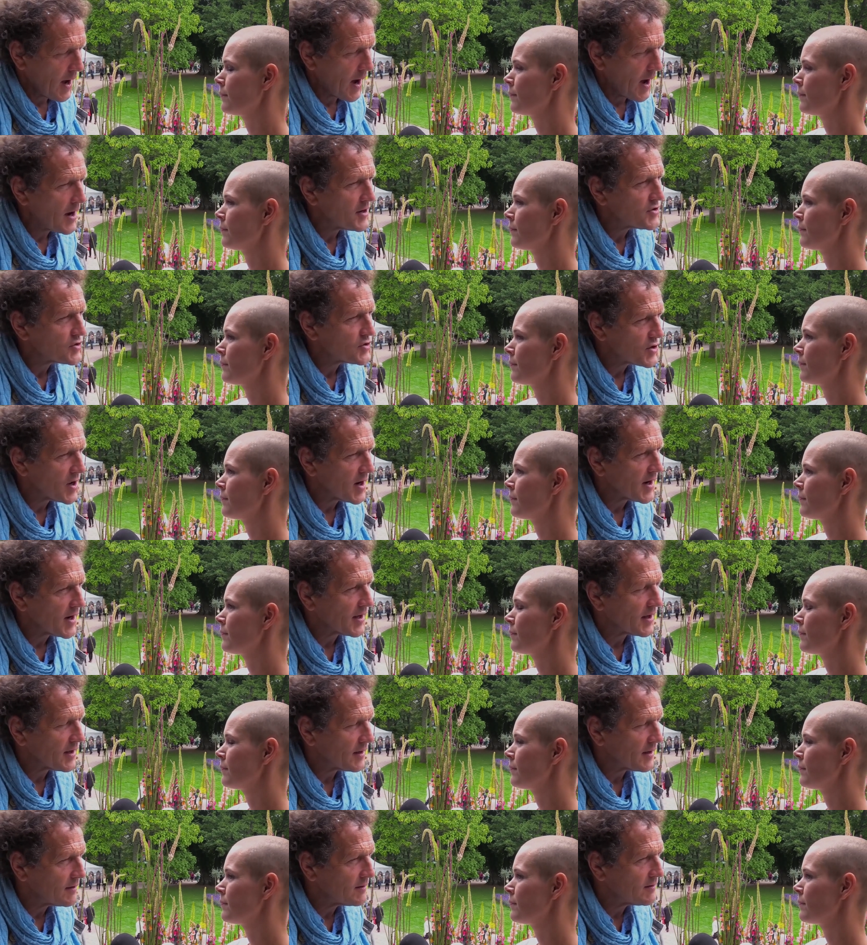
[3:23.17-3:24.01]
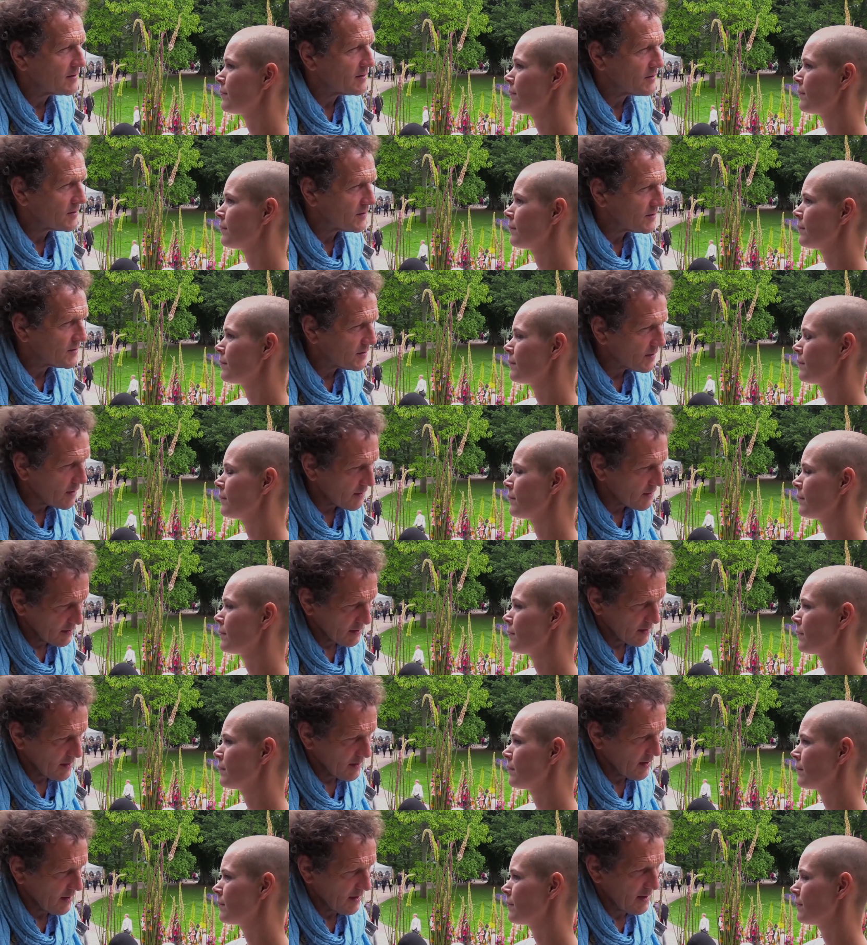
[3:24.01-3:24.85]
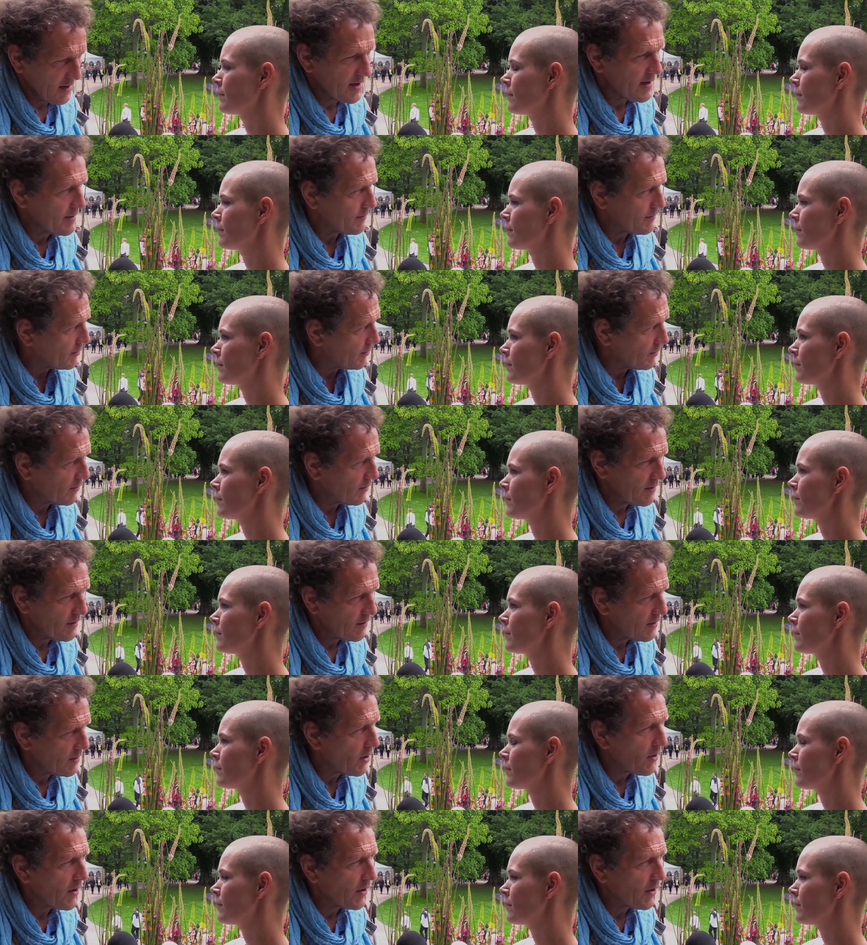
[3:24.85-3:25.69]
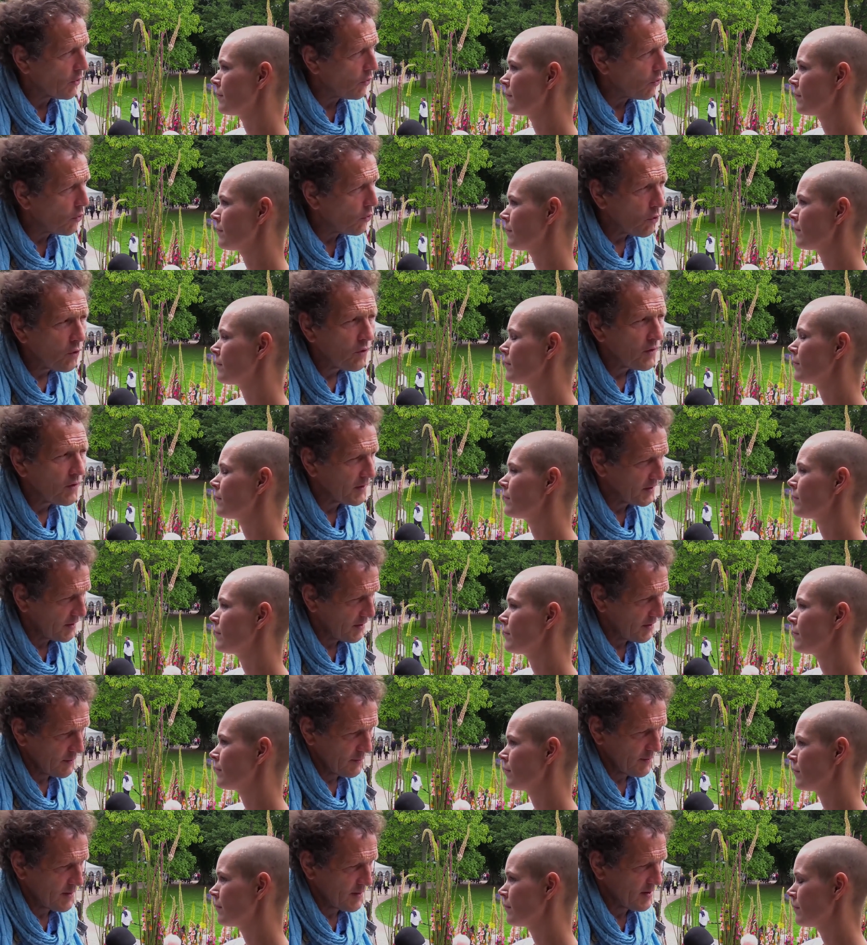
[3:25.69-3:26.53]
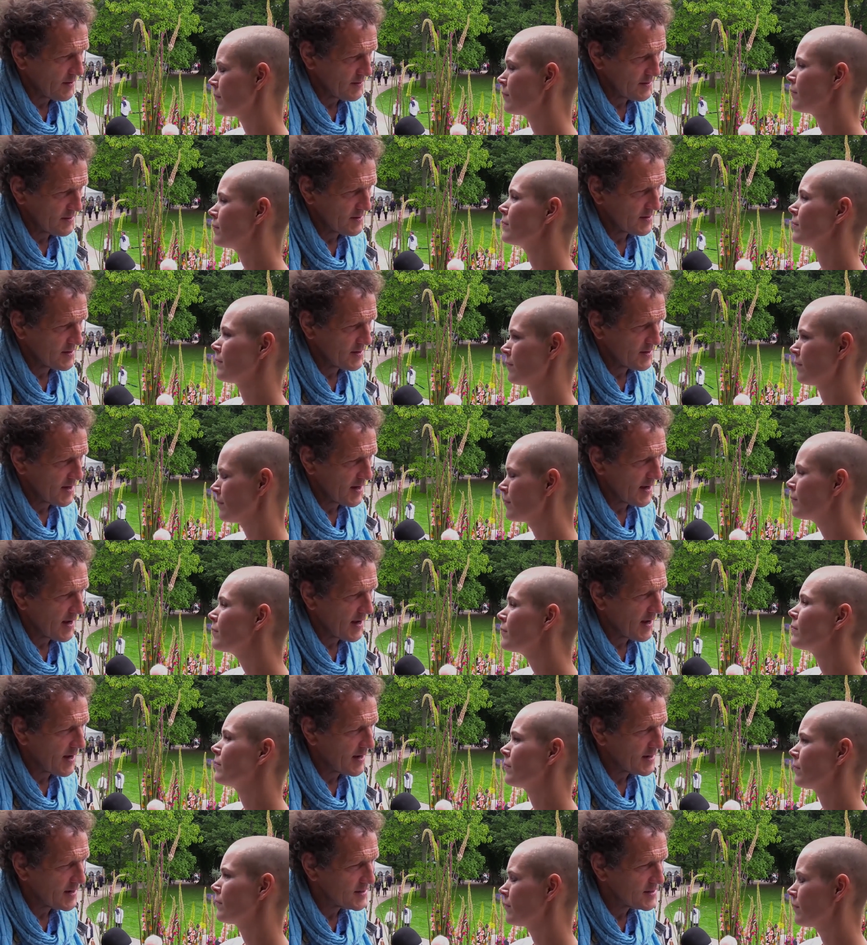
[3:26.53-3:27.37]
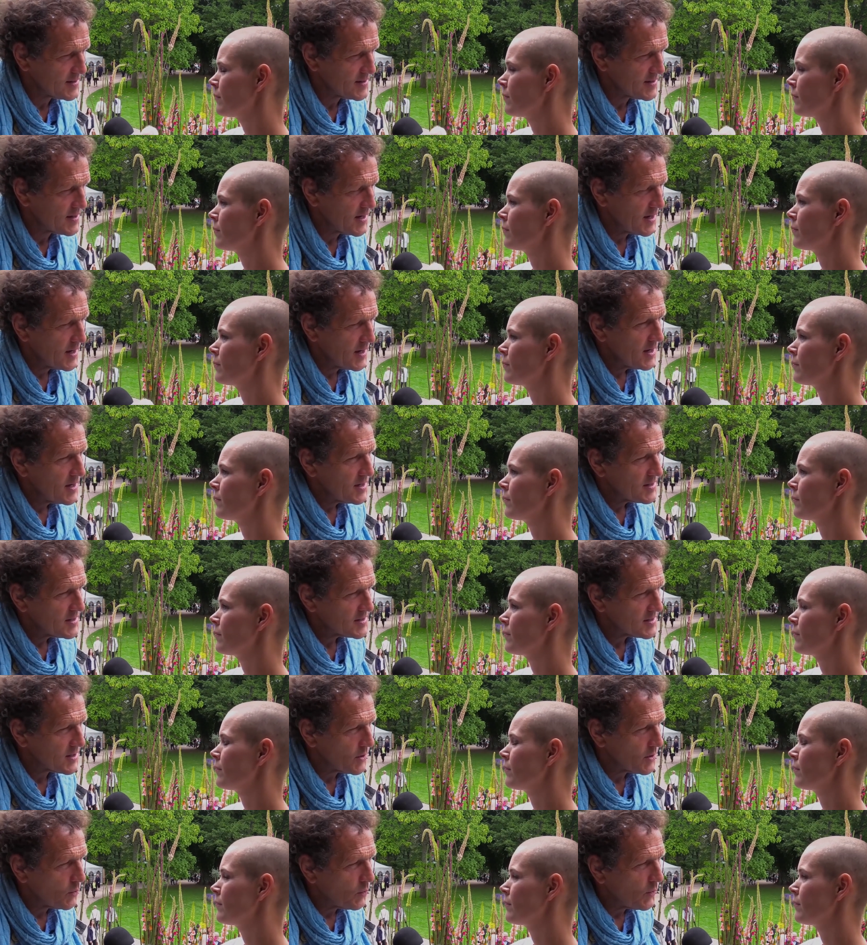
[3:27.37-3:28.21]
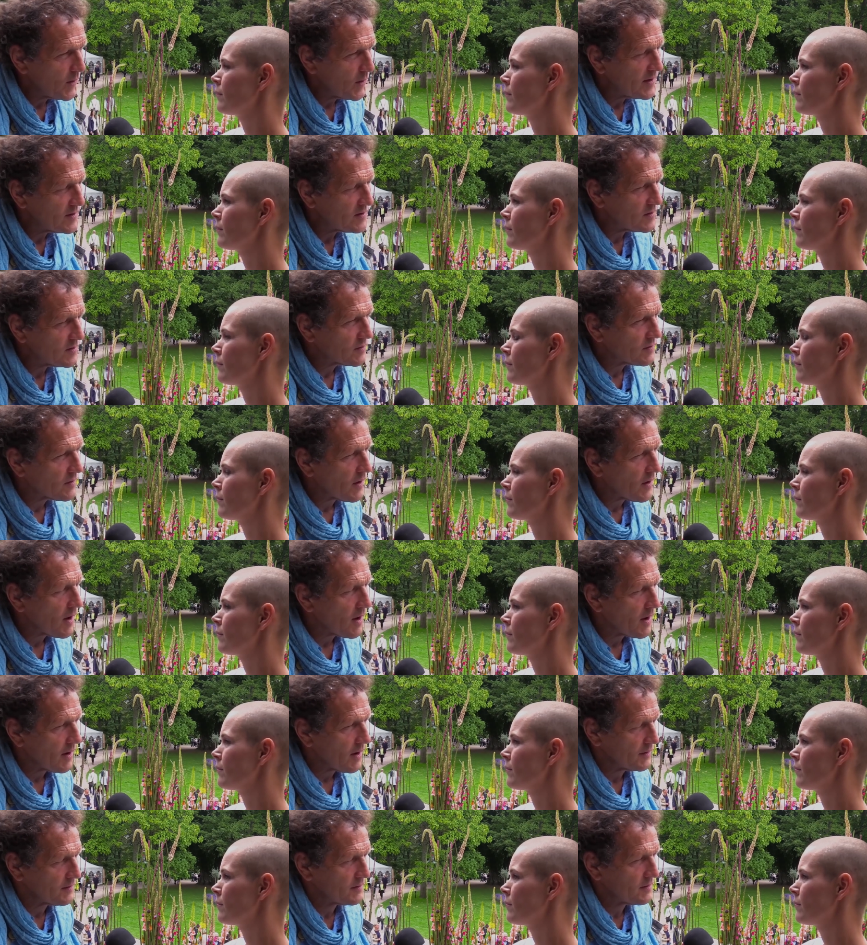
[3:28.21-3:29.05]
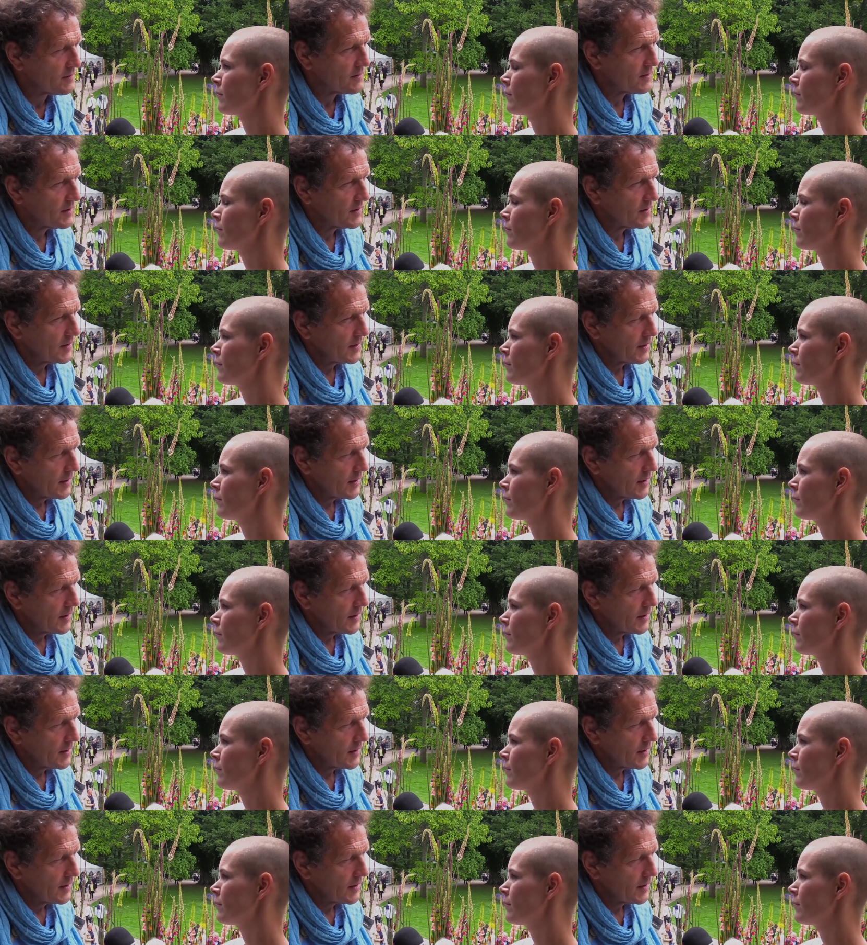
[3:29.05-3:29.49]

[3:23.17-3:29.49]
Speaker 1: I try and certainly keep them going all the year round. And so we start